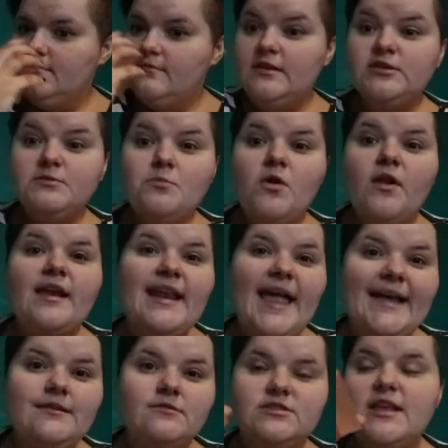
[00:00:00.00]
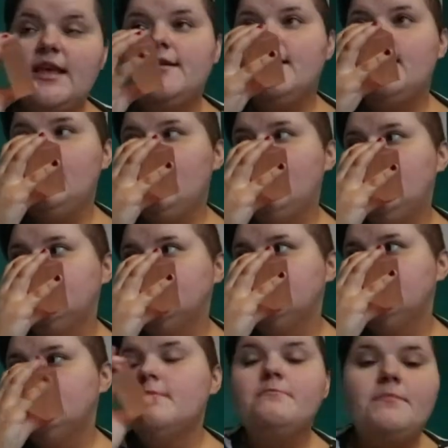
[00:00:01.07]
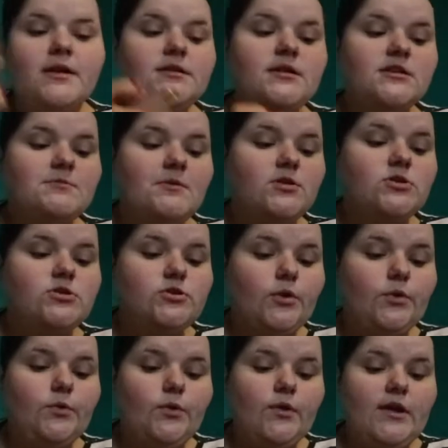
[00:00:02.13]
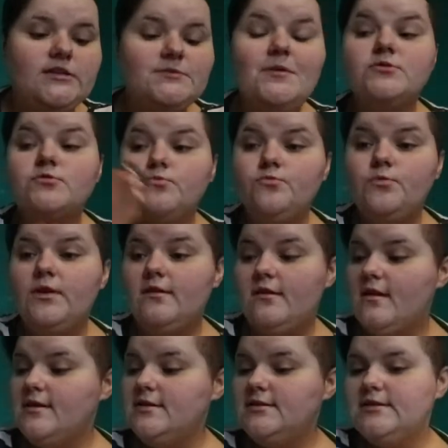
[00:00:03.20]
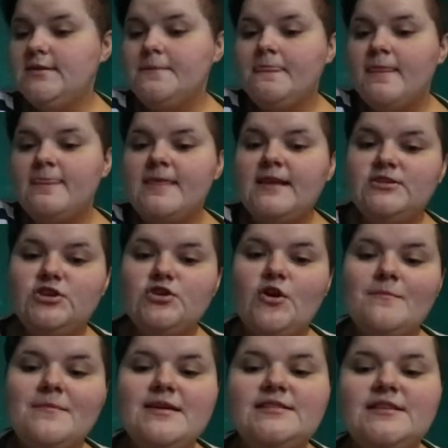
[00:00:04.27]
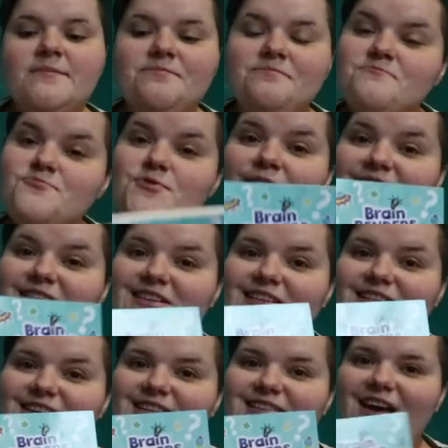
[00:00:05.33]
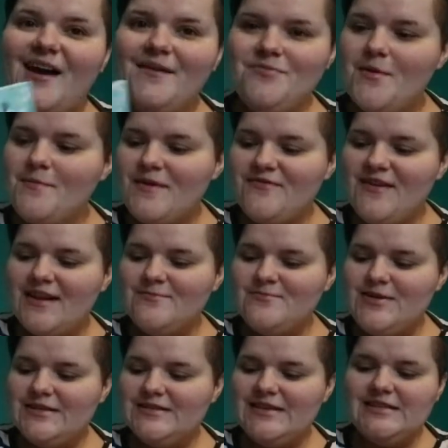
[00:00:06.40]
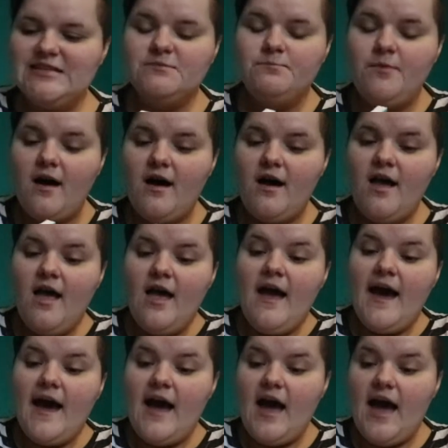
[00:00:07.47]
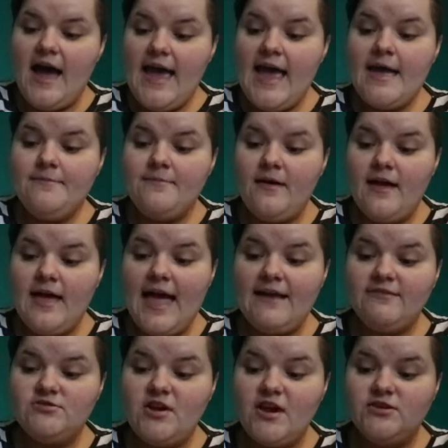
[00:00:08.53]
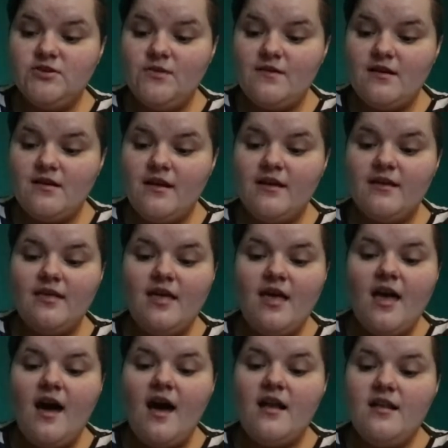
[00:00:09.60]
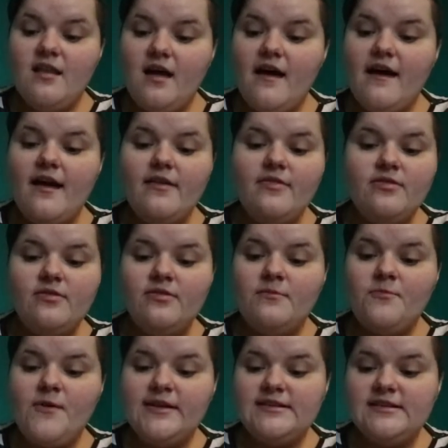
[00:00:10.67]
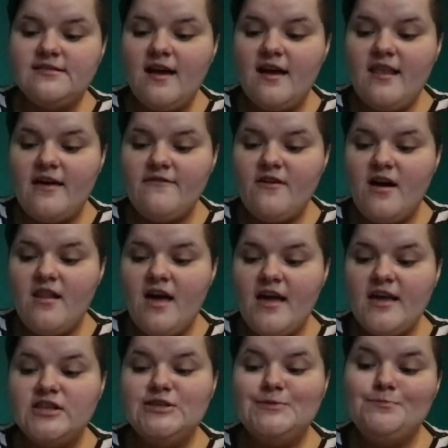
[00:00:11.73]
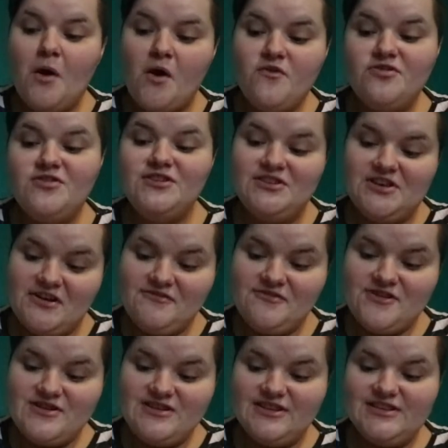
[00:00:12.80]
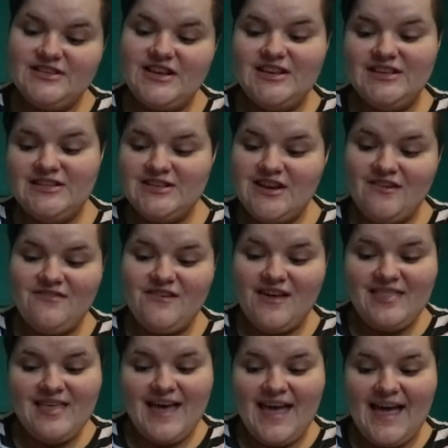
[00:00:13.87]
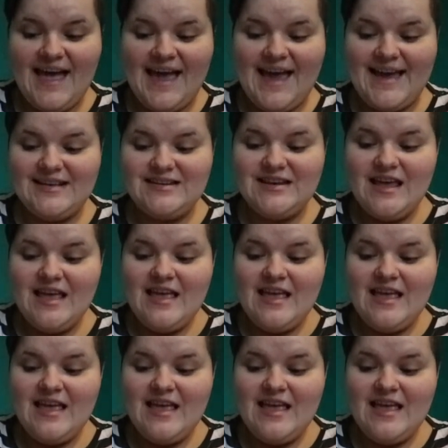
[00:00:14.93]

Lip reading: This is more like an adult scent, but it does smell so good. It smells really nice. Then she got me some brain teasers. I'm not a big fan of brain teasers, but I have started doing it. Like, the brain teasers I love are like spot the difference and stuff like that. And